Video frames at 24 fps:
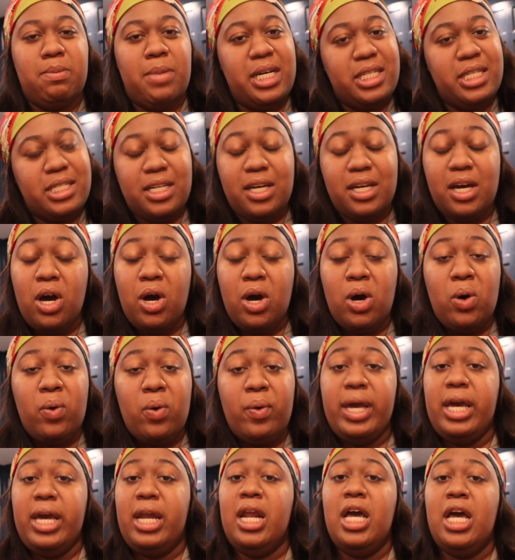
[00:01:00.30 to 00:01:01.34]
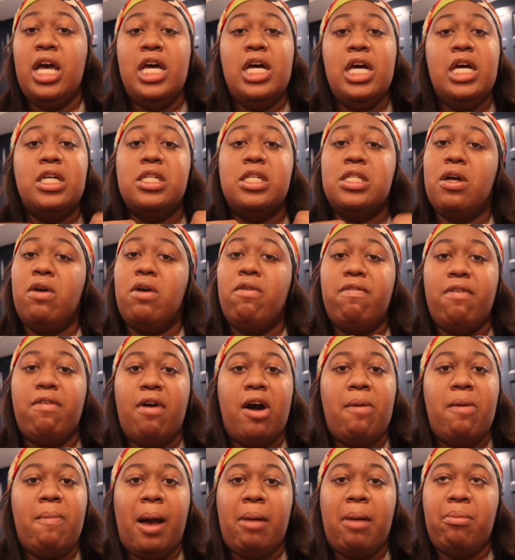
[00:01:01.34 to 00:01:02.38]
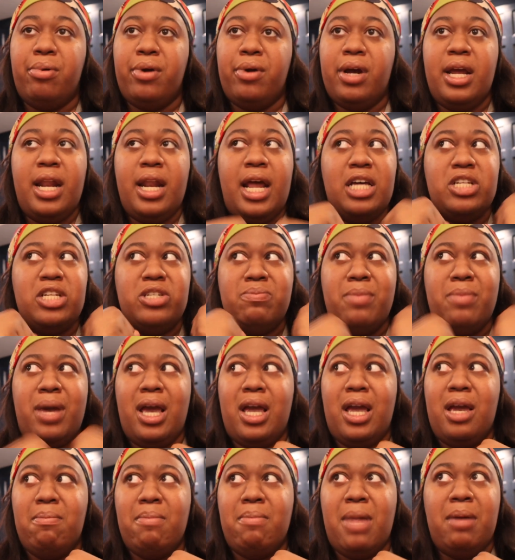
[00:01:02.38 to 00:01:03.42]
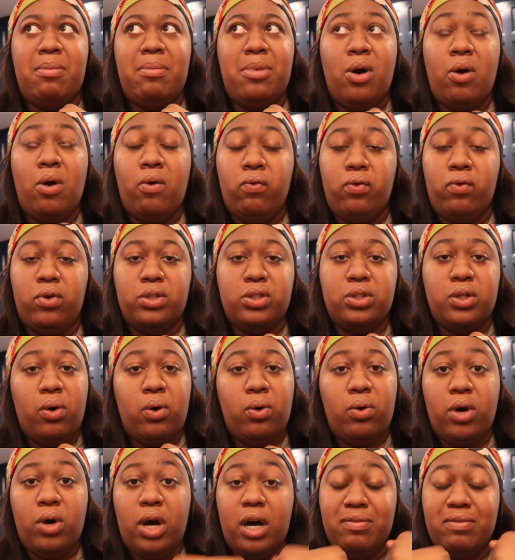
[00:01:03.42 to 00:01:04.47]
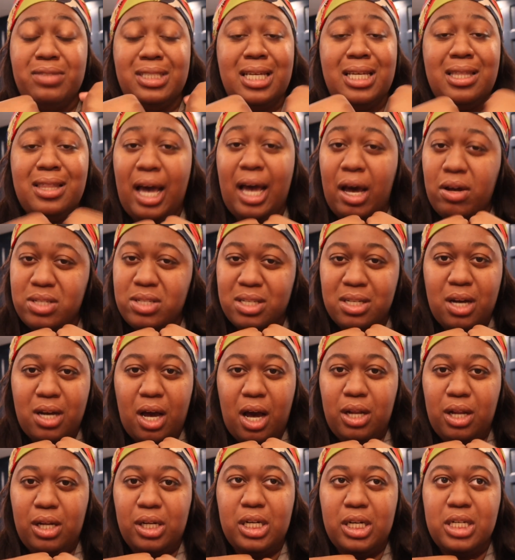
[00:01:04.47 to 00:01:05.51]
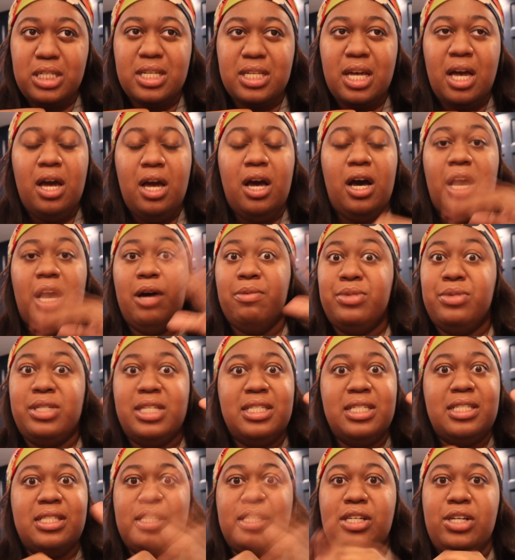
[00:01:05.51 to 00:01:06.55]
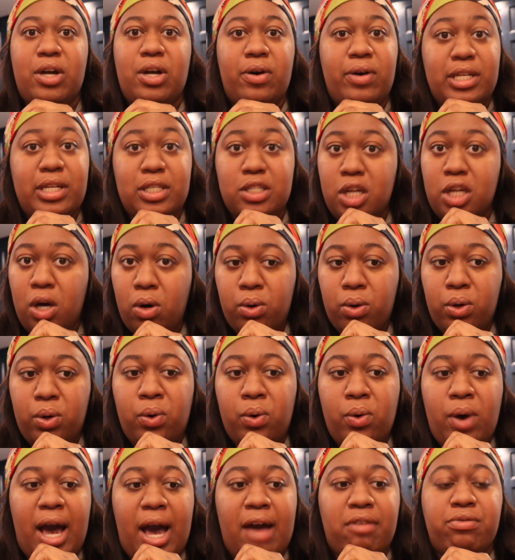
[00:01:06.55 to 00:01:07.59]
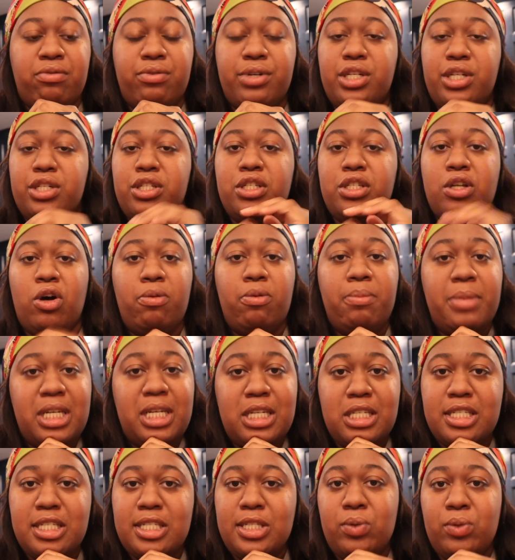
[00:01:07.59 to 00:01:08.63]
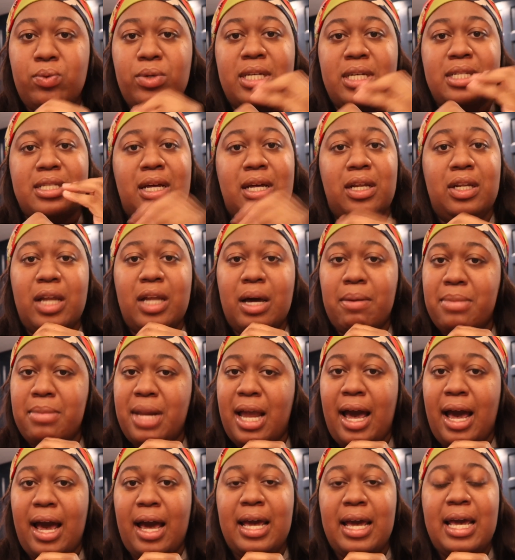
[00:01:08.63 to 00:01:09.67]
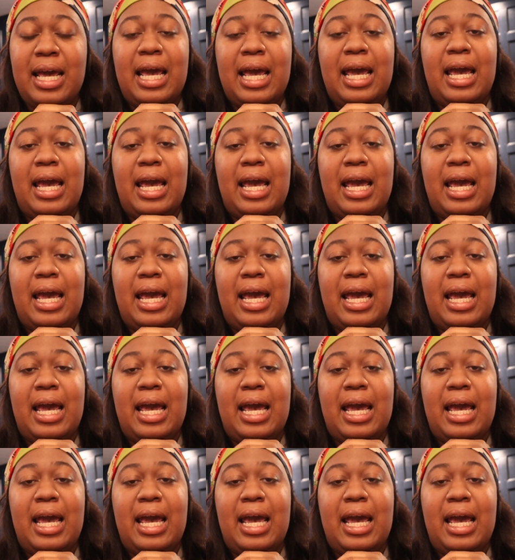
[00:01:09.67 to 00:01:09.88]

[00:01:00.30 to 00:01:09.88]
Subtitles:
months ago, and so far my brand has made maybe over a total of $10,000. Just, you know, in total, I've reached so many students, alumni,